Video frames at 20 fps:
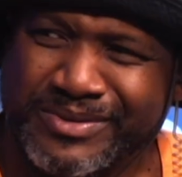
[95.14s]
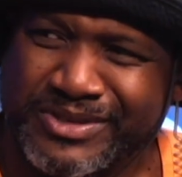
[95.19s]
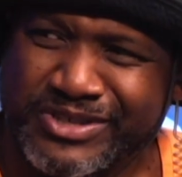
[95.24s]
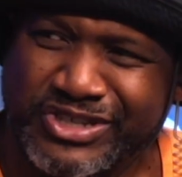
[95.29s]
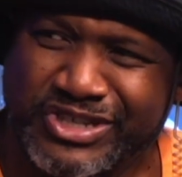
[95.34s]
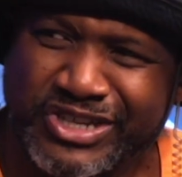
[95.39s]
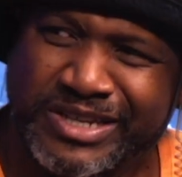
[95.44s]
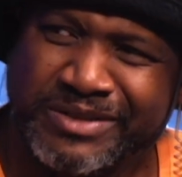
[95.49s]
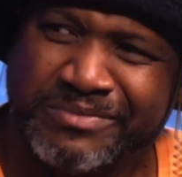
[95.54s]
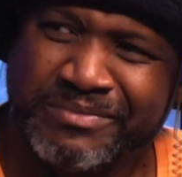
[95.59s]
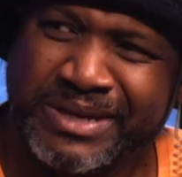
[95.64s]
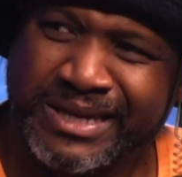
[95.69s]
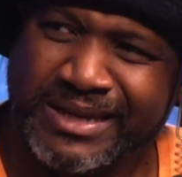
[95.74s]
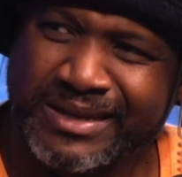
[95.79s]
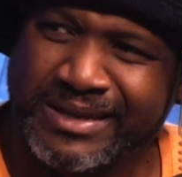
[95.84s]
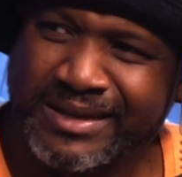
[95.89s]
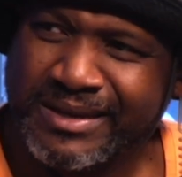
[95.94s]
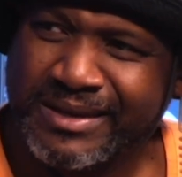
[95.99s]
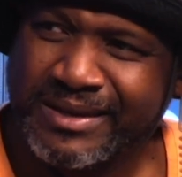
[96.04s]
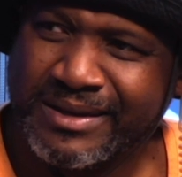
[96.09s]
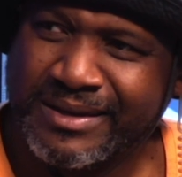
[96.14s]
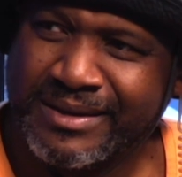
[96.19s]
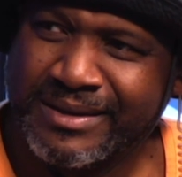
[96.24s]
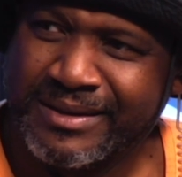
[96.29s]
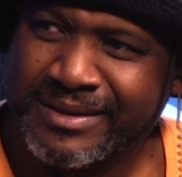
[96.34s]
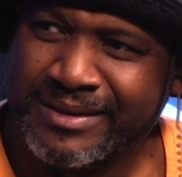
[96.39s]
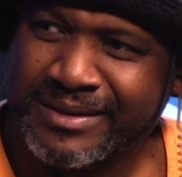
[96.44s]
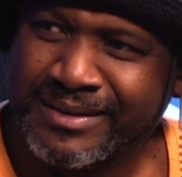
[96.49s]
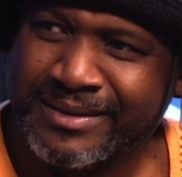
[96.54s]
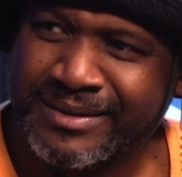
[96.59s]
shitting me?
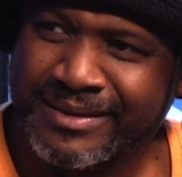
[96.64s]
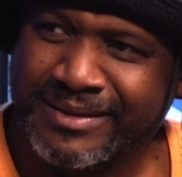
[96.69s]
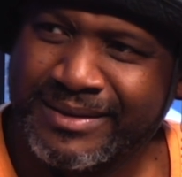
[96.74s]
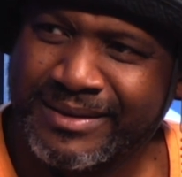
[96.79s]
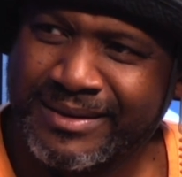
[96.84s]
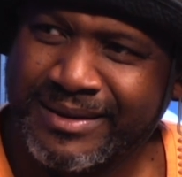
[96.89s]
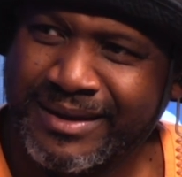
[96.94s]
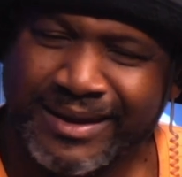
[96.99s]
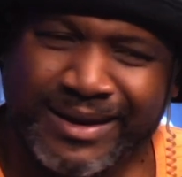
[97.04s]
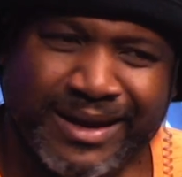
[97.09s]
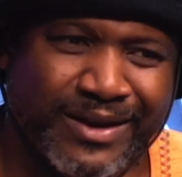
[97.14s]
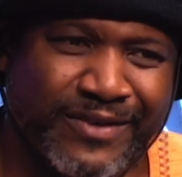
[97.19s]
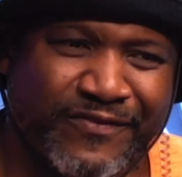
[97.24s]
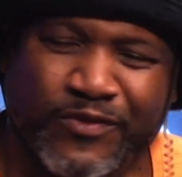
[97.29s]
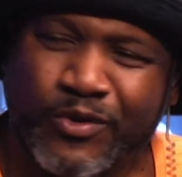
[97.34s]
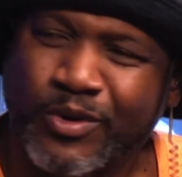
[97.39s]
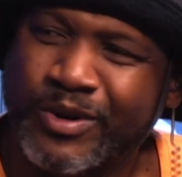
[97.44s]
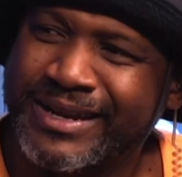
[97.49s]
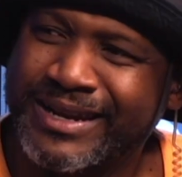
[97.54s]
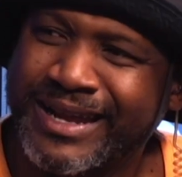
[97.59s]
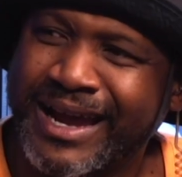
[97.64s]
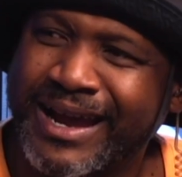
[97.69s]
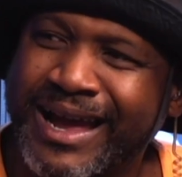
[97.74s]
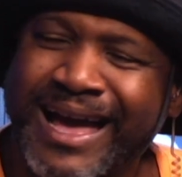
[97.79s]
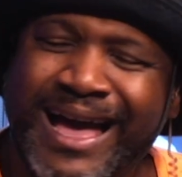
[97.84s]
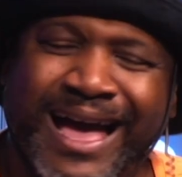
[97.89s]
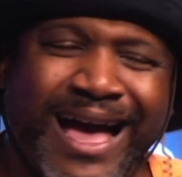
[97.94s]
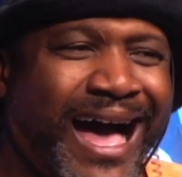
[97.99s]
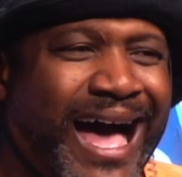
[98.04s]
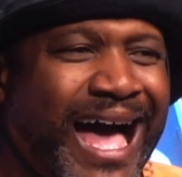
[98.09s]
I am asking 49, the
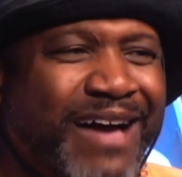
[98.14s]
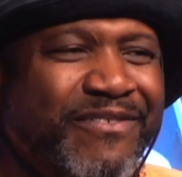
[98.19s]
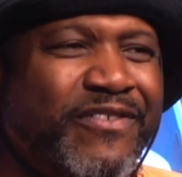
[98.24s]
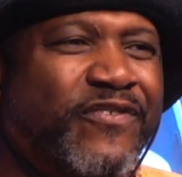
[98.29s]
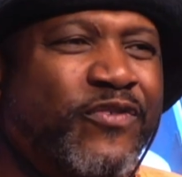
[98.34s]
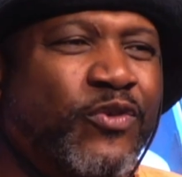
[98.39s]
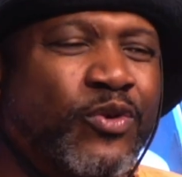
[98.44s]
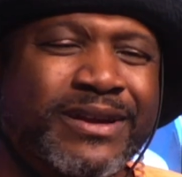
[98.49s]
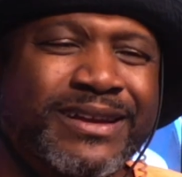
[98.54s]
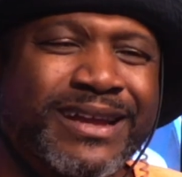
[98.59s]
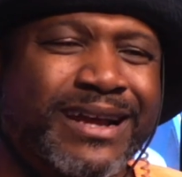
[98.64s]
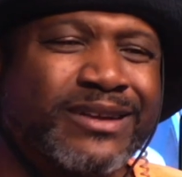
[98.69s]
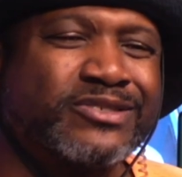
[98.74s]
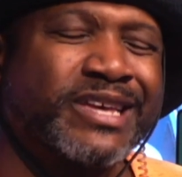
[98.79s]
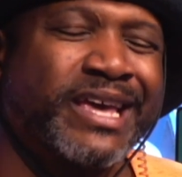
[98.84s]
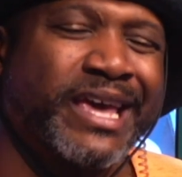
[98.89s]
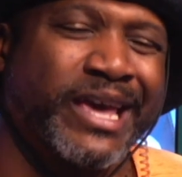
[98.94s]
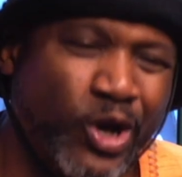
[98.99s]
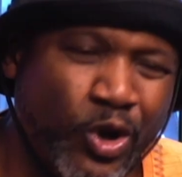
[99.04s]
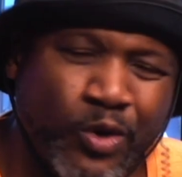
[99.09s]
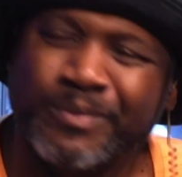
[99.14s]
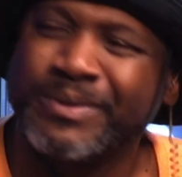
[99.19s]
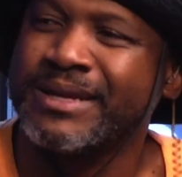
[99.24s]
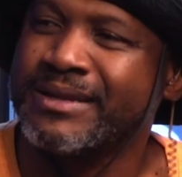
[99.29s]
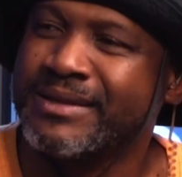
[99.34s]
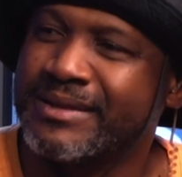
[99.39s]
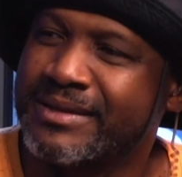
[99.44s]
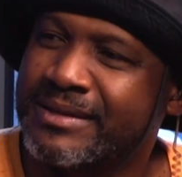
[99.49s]
question. I have a 49ers helmet.